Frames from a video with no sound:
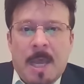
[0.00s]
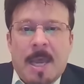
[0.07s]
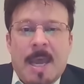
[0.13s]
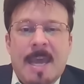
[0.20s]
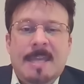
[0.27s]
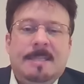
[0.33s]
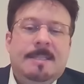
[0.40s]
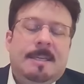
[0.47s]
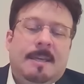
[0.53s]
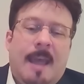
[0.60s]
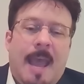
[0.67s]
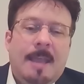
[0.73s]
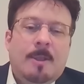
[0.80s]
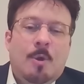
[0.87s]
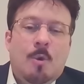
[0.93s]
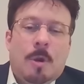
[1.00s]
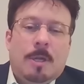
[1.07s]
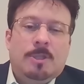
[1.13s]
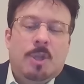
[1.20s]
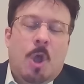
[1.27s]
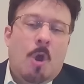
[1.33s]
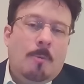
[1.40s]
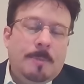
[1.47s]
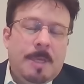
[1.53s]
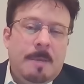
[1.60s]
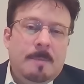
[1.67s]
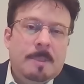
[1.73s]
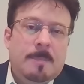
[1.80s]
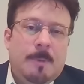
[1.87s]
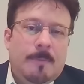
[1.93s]
Heat and the Hornets. The home
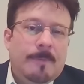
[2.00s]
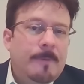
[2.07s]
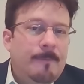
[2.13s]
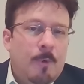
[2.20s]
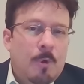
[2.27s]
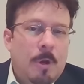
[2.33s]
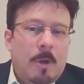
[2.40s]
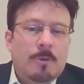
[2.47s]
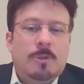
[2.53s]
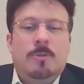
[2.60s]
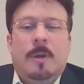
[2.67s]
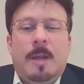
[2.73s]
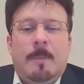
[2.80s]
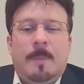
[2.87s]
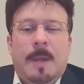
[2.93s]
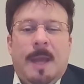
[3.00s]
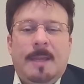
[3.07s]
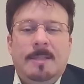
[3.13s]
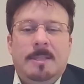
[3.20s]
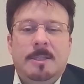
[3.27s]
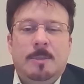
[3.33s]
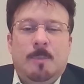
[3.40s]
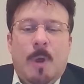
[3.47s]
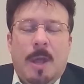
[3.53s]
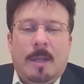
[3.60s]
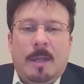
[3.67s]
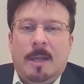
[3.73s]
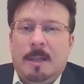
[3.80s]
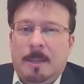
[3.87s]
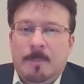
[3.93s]
team is a perfect 4-0 straight up and against the spread.
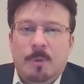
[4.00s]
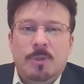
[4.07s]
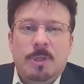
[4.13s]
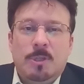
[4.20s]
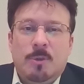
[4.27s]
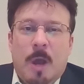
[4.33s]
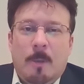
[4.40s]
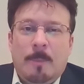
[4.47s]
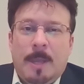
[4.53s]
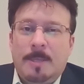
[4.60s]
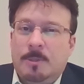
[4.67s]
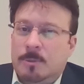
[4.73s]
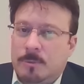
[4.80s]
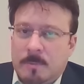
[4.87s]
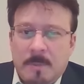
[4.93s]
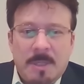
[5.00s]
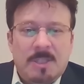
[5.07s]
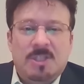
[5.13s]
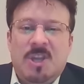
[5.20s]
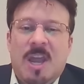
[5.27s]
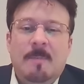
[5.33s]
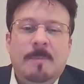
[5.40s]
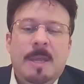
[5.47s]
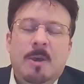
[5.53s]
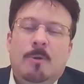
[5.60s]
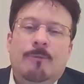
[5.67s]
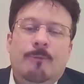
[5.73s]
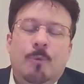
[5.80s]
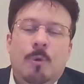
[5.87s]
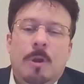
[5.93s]
Clippers and Trailblazers, same
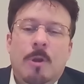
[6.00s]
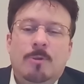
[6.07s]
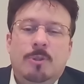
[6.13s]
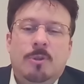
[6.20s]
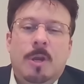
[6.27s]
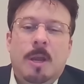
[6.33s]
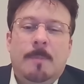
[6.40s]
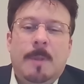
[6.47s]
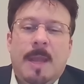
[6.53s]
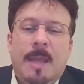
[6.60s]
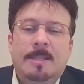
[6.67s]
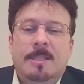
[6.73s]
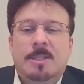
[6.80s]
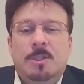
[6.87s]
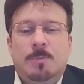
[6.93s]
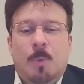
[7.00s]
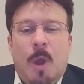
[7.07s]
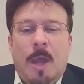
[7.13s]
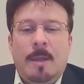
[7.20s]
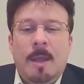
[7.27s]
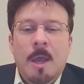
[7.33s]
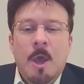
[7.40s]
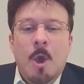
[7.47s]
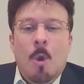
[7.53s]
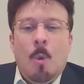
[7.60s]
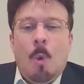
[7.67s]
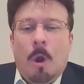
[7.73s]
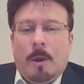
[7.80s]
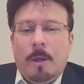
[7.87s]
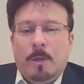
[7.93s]
deal, 4-0 straight up against the spread.
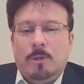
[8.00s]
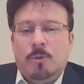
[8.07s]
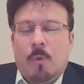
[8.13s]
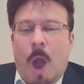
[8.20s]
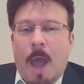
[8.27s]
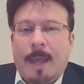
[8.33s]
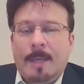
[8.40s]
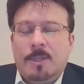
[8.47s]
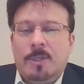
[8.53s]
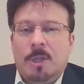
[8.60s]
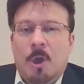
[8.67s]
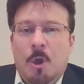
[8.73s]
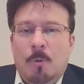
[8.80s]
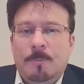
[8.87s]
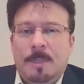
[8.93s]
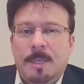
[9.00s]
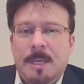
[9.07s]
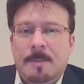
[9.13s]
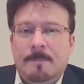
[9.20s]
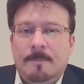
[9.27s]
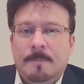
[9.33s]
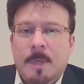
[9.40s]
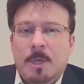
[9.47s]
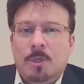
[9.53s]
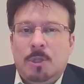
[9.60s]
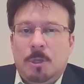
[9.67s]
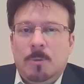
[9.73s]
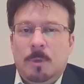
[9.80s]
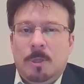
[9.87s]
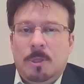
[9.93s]
Warriors, Rockets, the home team,
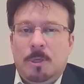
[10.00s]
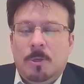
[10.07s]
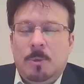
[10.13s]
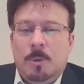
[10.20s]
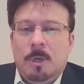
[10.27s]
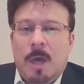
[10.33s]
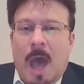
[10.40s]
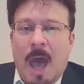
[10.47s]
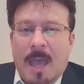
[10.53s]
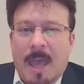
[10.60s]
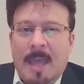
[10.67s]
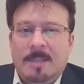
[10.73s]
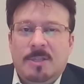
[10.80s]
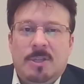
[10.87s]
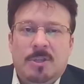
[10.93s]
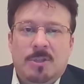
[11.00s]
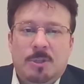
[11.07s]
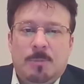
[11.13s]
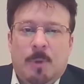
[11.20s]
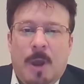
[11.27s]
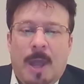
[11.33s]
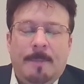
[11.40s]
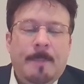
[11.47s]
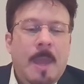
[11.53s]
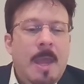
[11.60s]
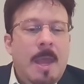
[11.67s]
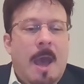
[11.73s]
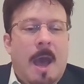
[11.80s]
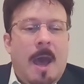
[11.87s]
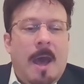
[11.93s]
2-2 against the spread.
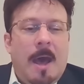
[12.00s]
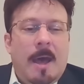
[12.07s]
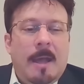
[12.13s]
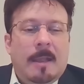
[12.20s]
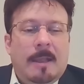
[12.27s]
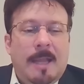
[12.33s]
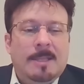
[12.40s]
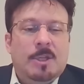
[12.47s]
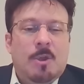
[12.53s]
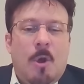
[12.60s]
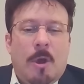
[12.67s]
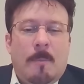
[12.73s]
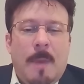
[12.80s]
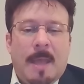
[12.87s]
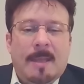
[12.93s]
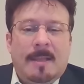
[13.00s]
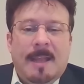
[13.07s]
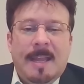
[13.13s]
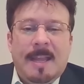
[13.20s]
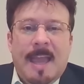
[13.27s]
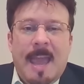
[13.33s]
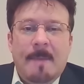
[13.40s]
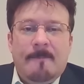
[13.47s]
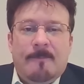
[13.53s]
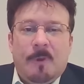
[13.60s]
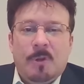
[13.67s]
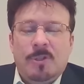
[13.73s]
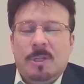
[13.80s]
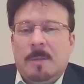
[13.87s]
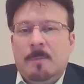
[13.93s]
Let's talk about the late game
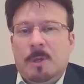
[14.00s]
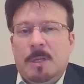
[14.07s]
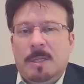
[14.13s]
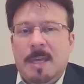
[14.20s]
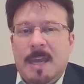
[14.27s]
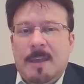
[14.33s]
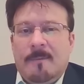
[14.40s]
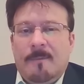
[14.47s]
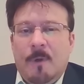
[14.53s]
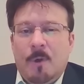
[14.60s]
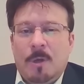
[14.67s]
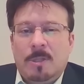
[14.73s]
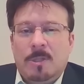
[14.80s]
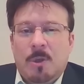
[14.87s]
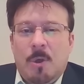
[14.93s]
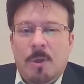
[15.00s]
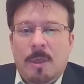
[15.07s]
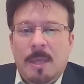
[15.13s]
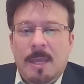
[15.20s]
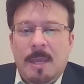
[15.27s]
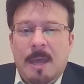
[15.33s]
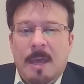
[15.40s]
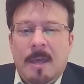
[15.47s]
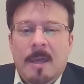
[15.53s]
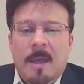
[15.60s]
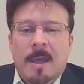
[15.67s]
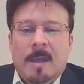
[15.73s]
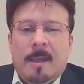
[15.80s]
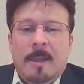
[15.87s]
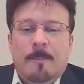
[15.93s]
first. I'm going to take a focus on the
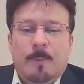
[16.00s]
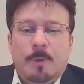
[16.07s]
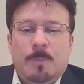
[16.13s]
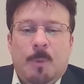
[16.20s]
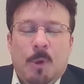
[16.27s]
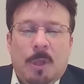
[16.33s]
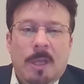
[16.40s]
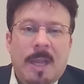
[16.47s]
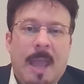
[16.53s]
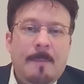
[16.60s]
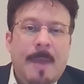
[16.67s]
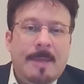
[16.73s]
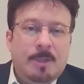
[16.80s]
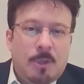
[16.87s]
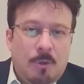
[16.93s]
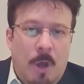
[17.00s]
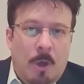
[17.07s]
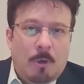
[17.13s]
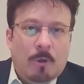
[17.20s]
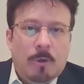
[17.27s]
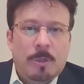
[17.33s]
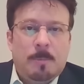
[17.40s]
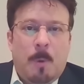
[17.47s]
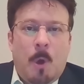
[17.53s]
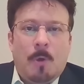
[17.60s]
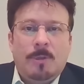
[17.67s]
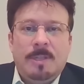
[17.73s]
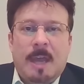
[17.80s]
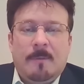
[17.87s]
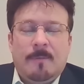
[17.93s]
Clippers-Portland game. As you know, Chris Paul
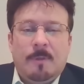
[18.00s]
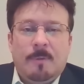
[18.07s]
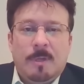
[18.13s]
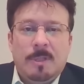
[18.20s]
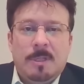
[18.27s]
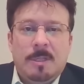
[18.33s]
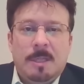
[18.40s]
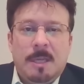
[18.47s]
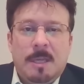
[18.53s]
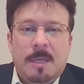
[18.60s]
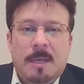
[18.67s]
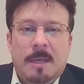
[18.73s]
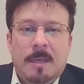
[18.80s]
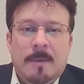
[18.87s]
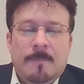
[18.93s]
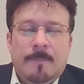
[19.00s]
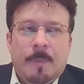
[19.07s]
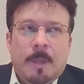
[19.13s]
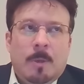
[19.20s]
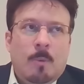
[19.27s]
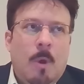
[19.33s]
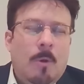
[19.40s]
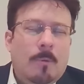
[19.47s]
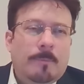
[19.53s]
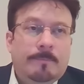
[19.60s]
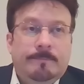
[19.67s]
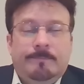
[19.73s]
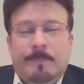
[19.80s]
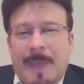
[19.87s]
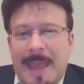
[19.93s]
is out for the rest of the,
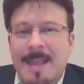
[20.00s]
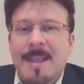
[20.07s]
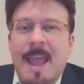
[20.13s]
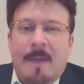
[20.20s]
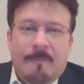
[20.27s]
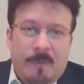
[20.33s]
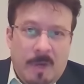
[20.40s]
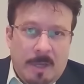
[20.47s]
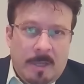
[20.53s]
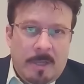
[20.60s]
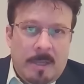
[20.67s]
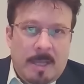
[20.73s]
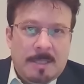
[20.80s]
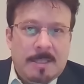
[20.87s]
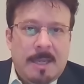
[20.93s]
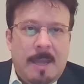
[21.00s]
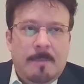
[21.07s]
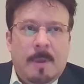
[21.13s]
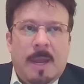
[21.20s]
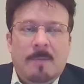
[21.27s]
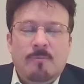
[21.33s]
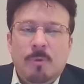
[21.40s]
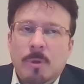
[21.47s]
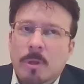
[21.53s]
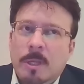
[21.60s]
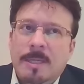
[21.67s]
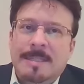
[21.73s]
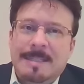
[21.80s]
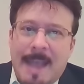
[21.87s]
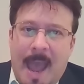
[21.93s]
indefinitely, they say, but I
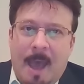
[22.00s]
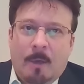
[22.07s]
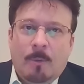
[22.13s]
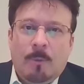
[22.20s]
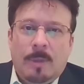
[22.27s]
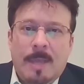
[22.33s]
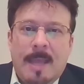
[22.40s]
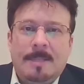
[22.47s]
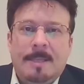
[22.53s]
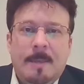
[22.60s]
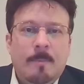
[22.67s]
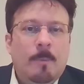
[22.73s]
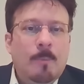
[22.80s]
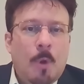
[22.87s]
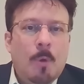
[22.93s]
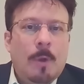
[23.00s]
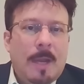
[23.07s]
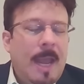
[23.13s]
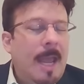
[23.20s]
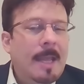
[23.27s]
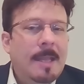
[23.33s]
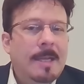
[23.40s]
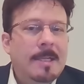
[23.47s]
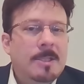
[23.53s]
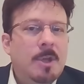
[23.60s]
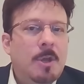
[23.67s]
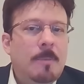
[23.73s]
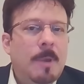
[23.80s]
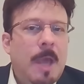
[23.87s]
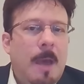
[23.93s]
really doubt with that type of broken hand that he's
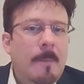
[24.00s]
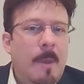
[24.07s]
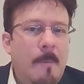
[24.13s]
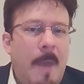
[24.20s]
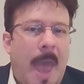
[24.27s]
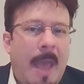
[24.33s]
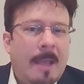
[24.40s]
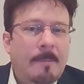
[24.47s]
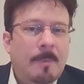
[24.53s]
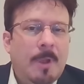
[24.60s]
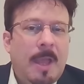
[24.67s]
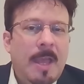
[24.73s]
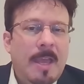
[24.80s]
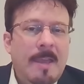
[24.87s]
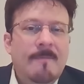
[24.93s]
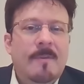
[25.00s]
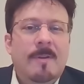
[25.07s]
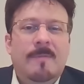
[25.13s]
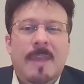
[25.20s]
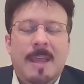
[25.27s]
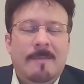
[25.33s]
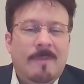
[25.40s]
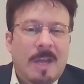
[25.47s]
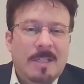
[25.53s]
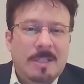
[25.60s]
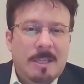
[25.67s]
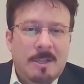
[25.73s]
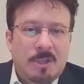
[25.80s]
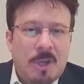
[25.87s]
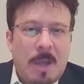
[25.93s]
going to be coming back and playing, even if they advance
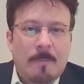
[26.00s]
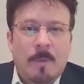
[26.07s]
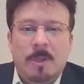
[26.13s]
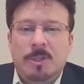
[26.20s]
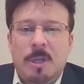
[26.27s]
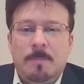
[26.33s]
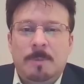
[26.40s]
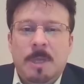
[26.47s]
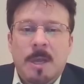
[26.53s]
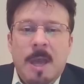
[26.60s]
to the championships.